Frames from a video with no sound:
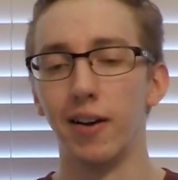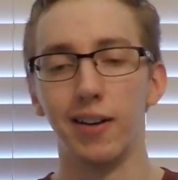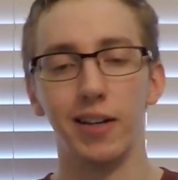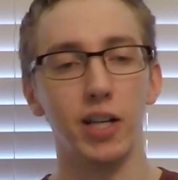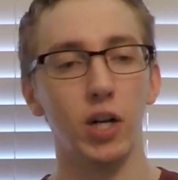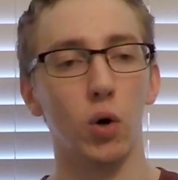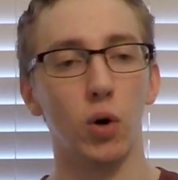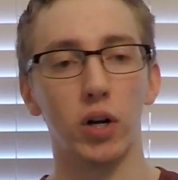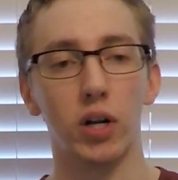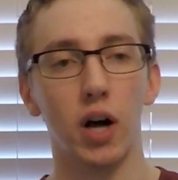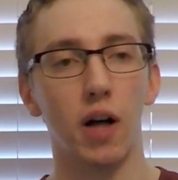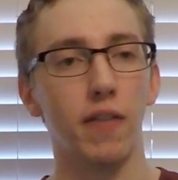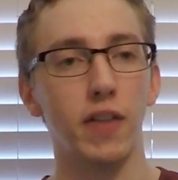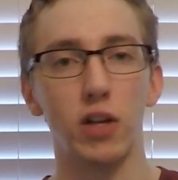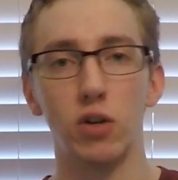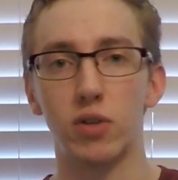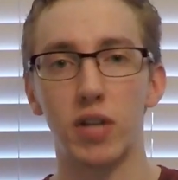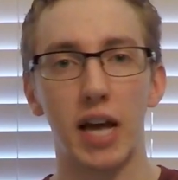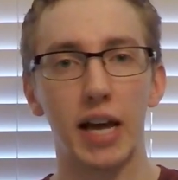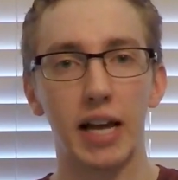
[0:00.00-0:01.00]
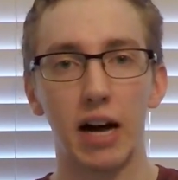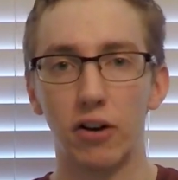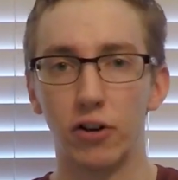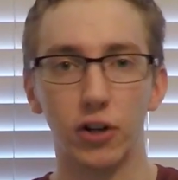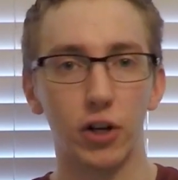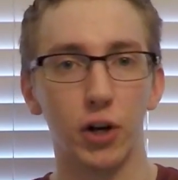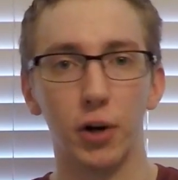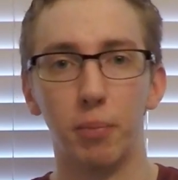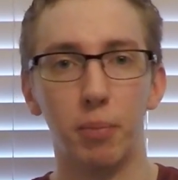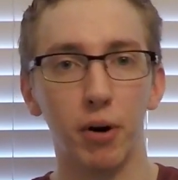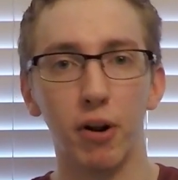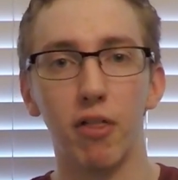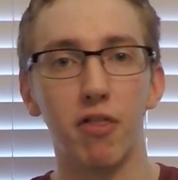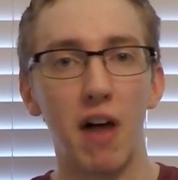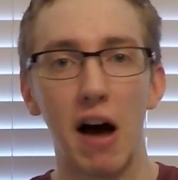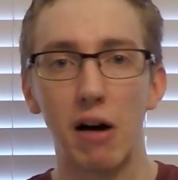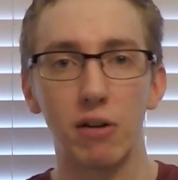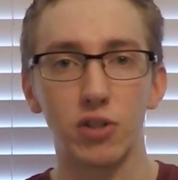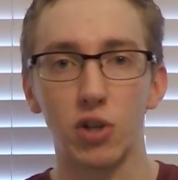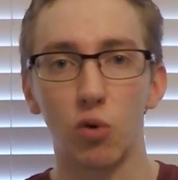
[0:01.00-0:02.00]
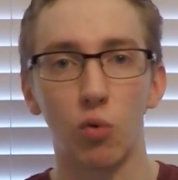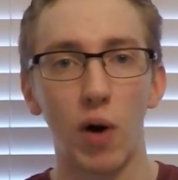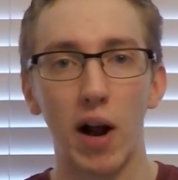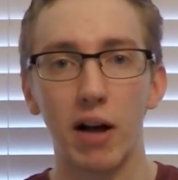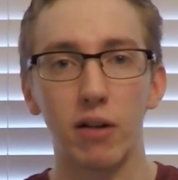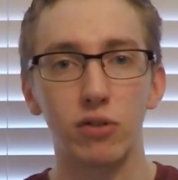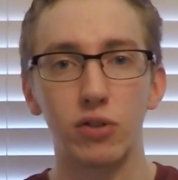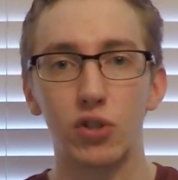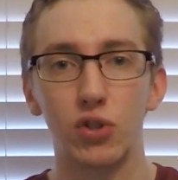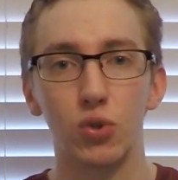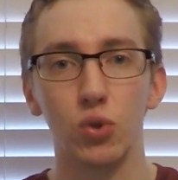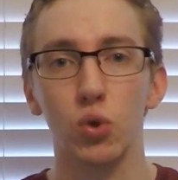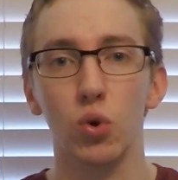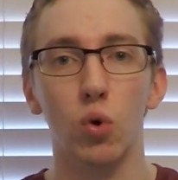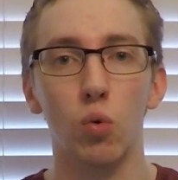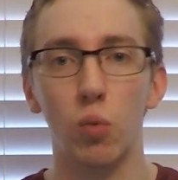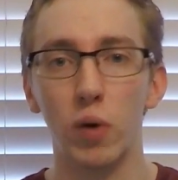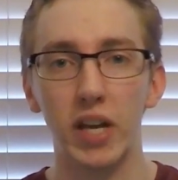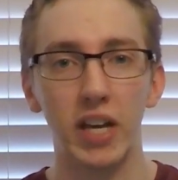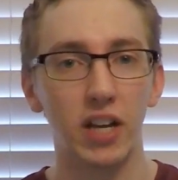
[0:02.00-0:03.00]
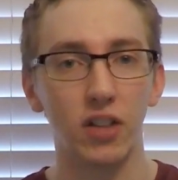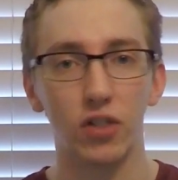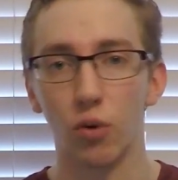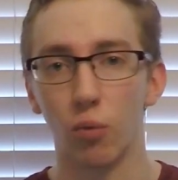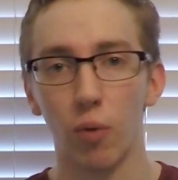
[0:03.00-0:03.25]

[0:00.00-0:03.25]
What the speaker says: you know, a gun that you take out and you're going to put 1,000 rounds through a week at the